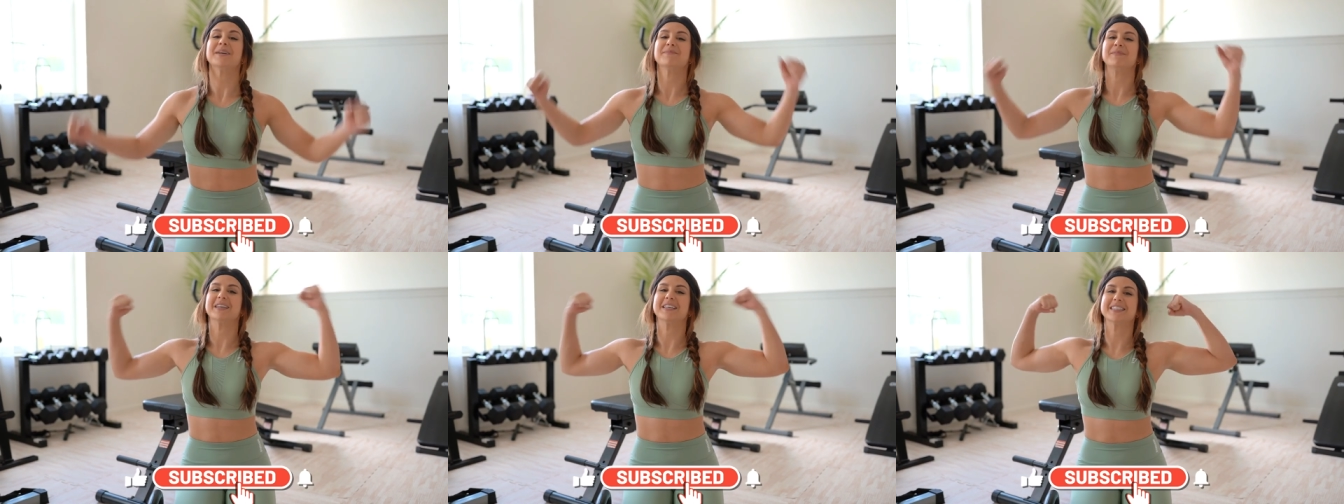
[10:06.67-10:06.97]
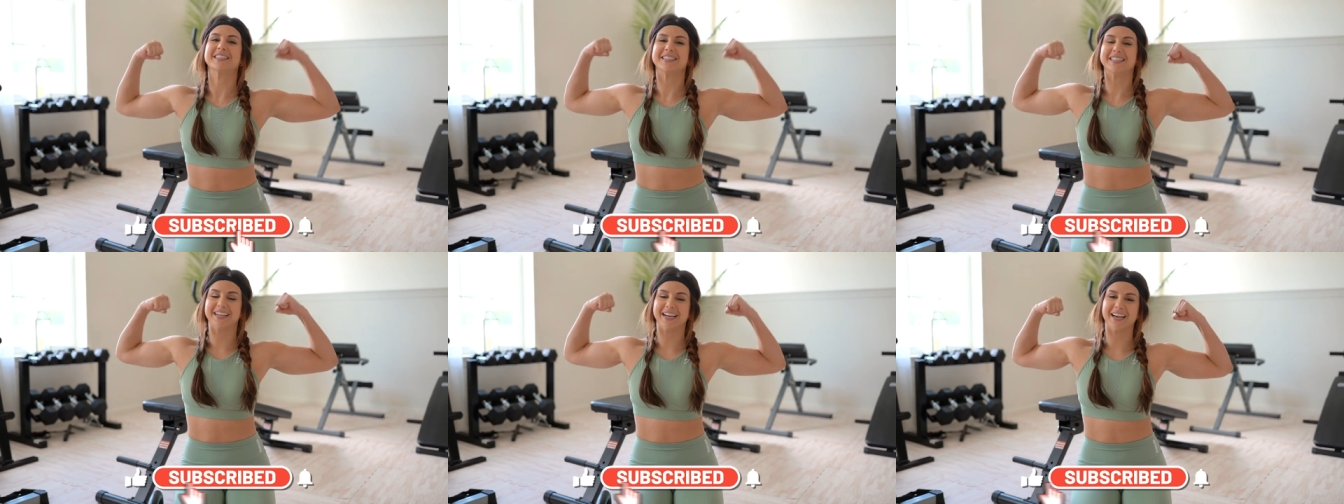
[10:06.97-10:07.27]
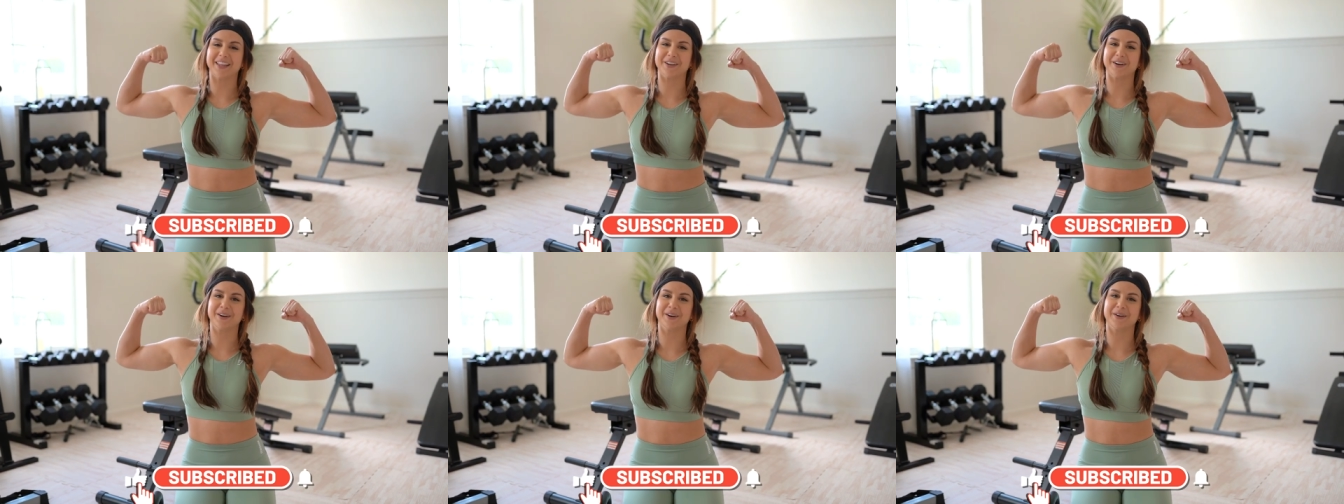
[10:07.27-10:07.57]
because
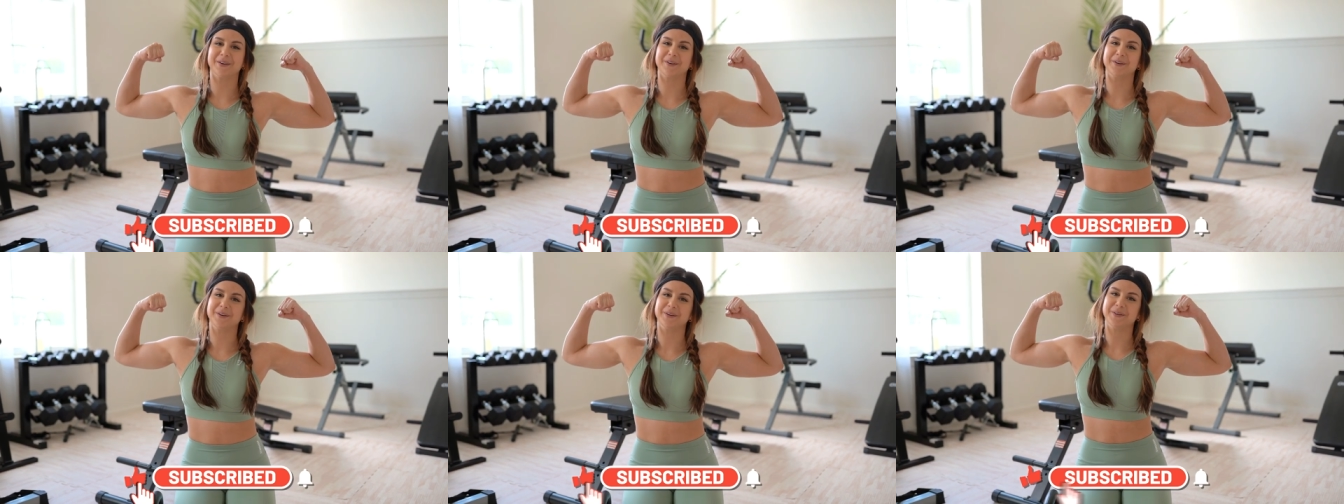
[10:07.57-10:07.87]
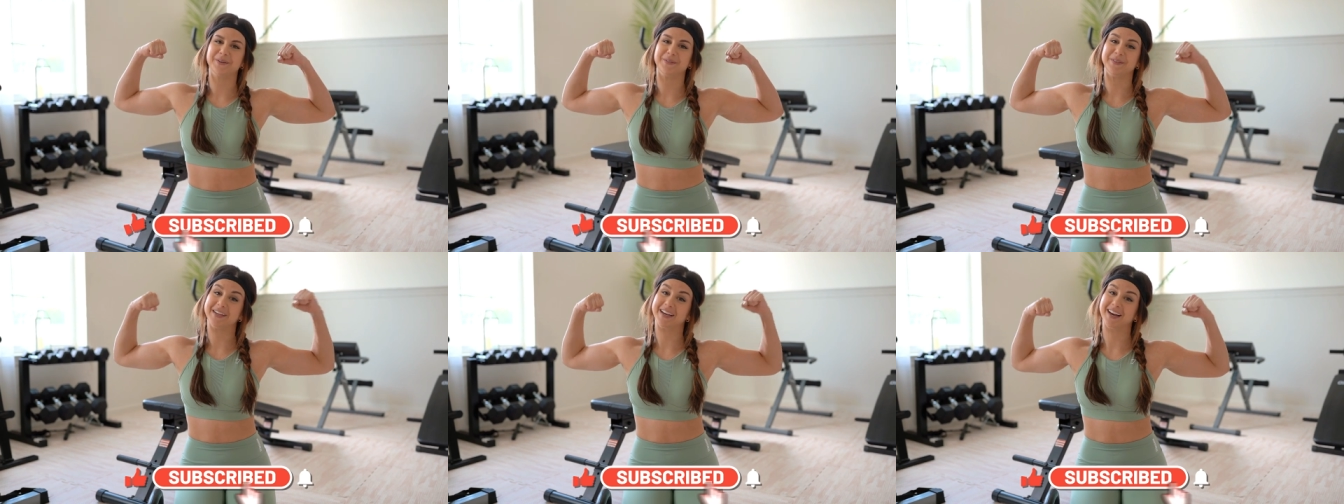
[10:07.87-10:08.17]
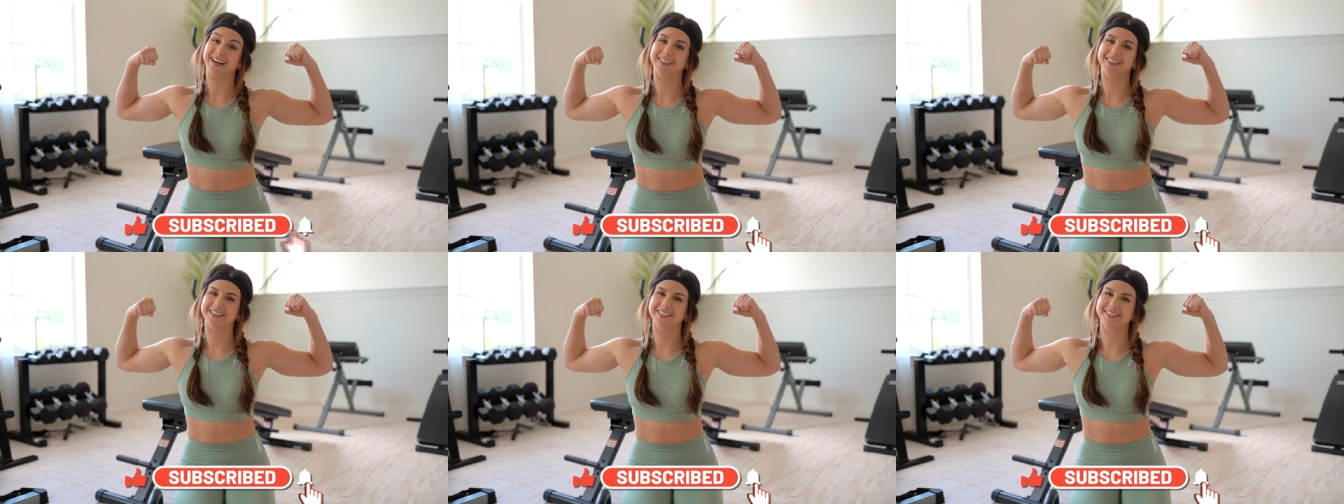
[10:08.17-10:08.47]
together we
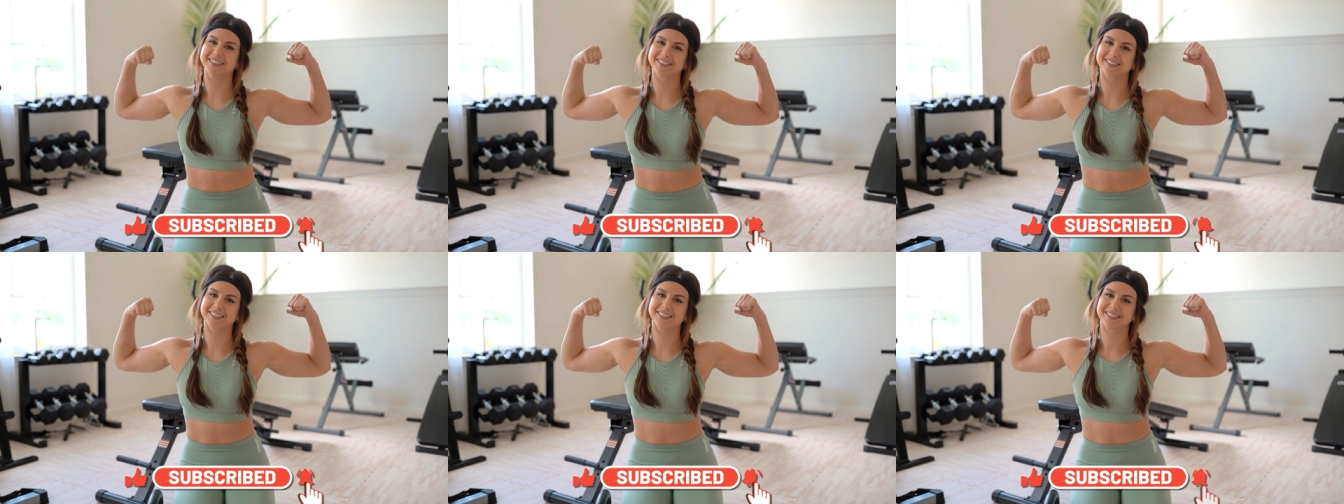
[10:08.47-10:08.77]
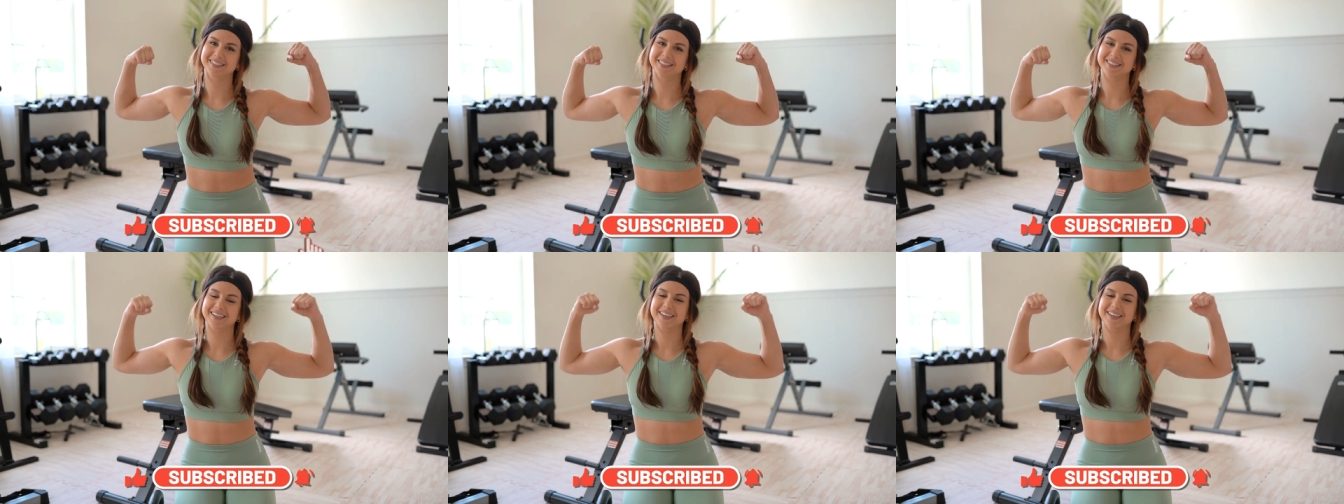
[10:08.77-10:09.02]
got this.